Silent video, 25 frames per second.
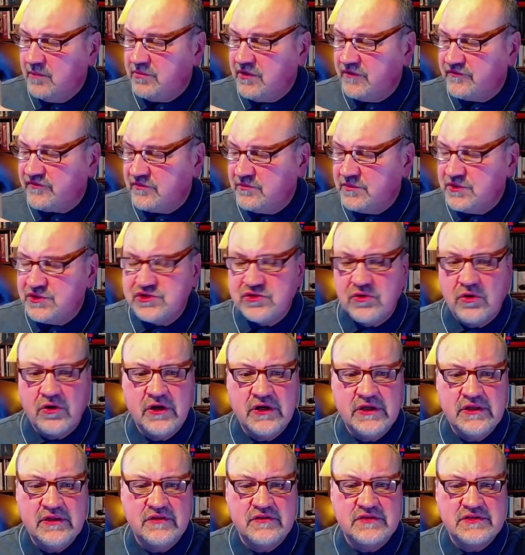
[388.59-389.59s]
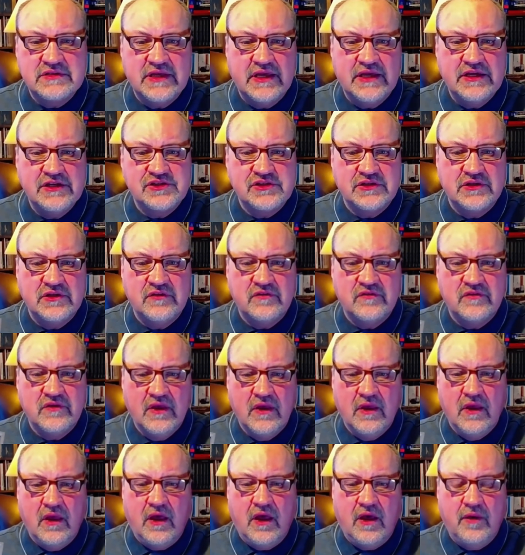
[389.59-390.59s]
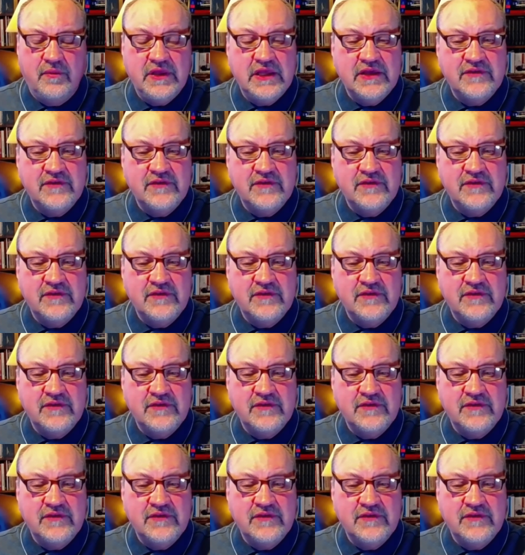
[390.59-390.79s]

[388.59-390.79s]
But for the majority of the stations, um,